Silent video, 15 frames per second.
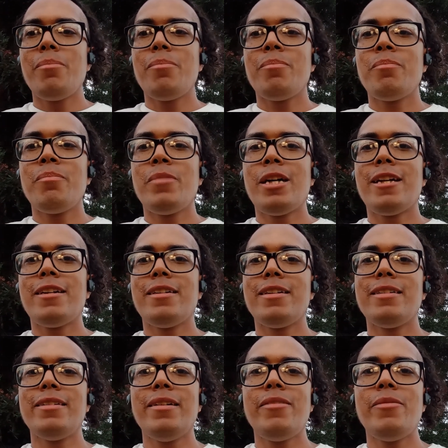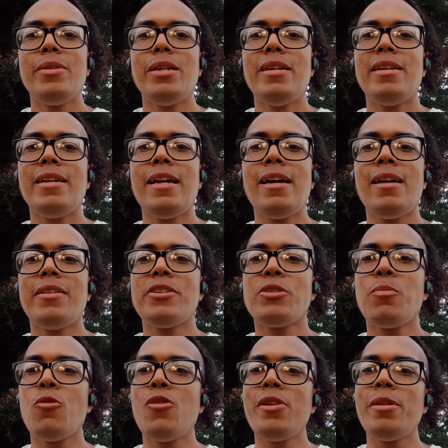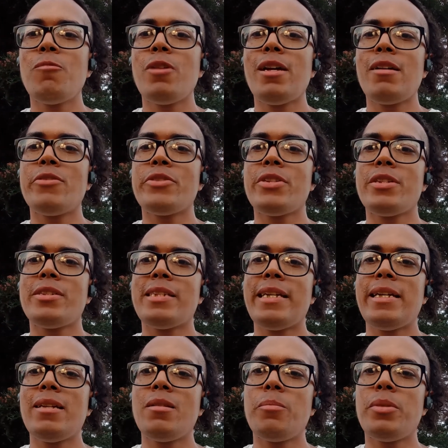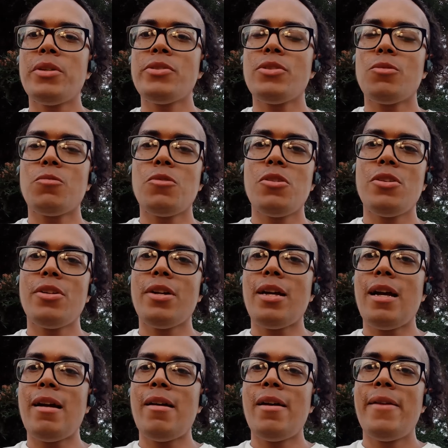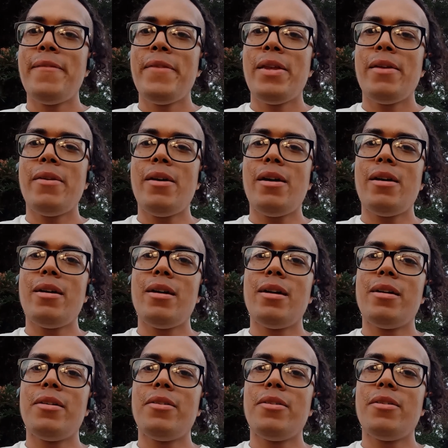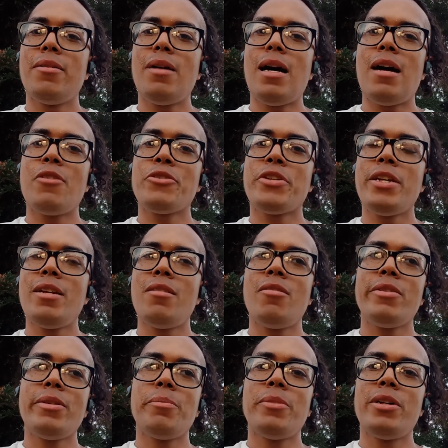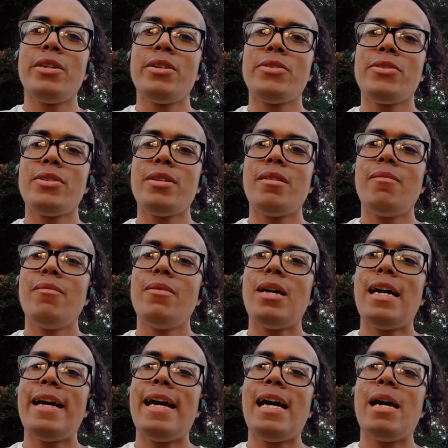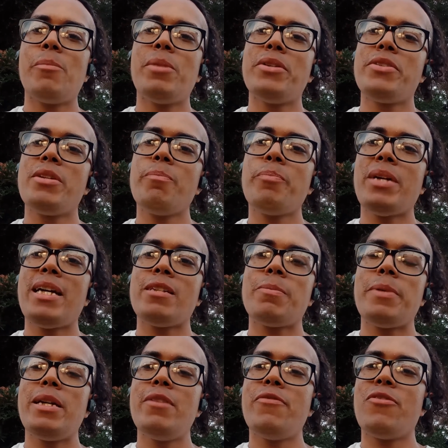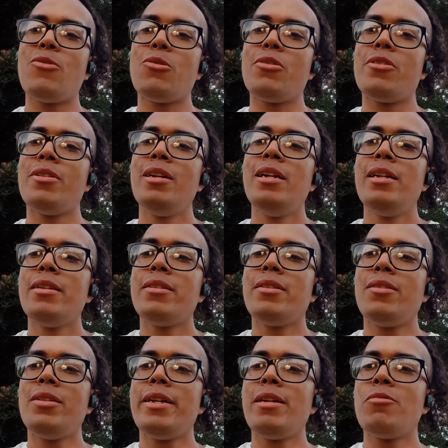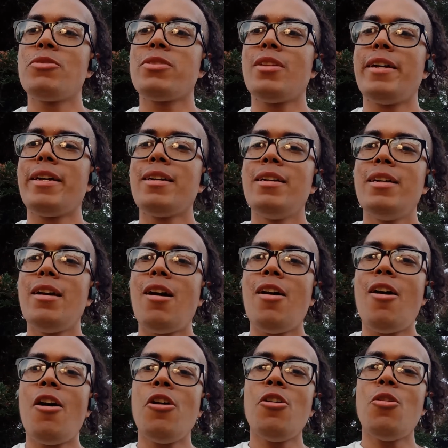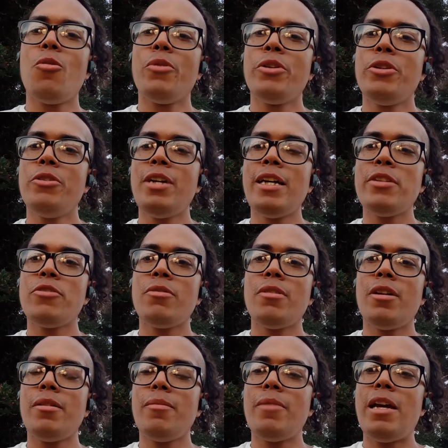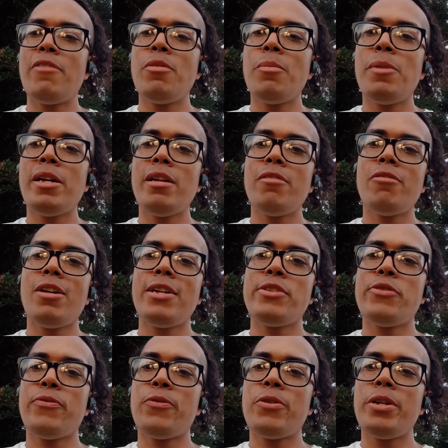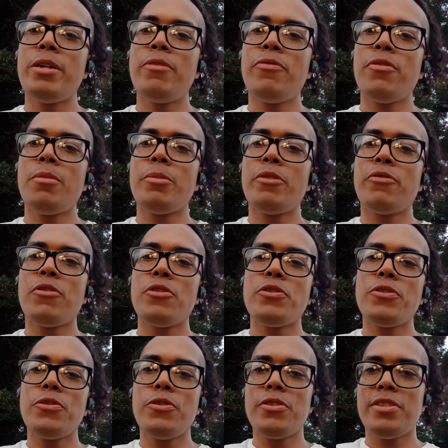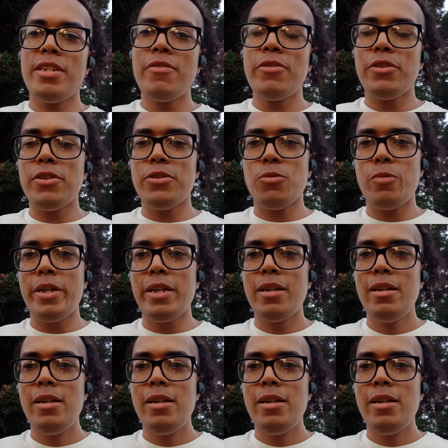But yeah, this morning when I was taking the bus to work, I was getting on the bus. I had my zip pass paid for. The lady was like, "Oh, you guys, everybody rides free from the 1st to the 7th this week."